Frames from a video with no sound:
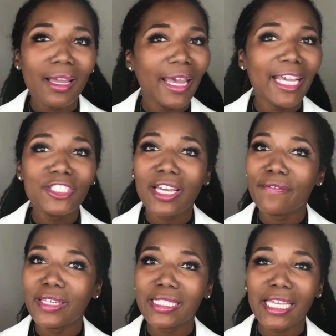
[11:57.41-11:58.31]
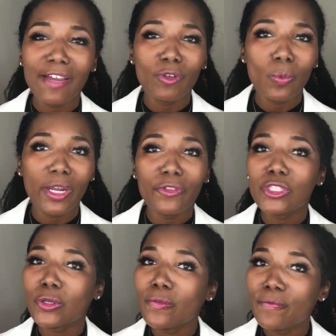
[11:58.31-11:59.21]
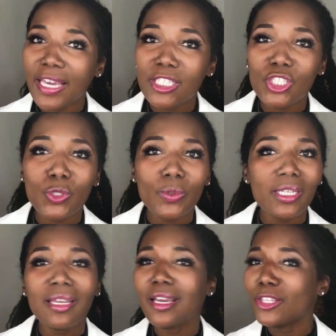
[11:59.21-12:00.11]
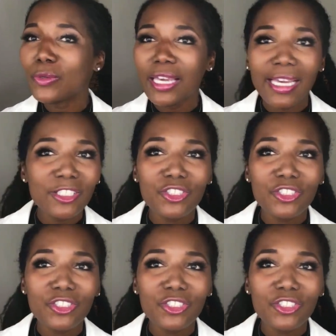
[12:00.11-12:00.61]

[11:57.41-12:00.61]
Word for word: HIV is everywhere. There's no face to it. You can't